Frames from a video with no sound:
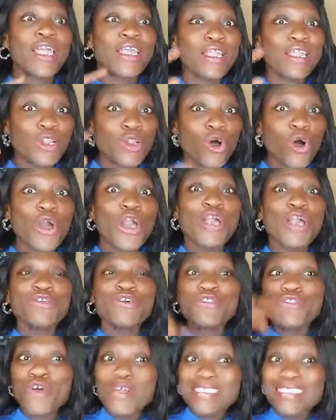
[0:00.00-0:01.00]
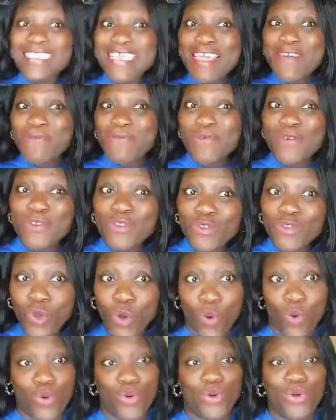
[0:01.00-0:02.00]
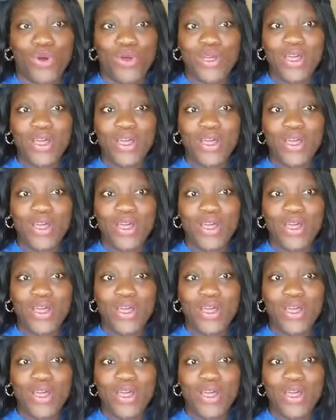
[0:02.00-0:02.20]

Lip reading: You don't even know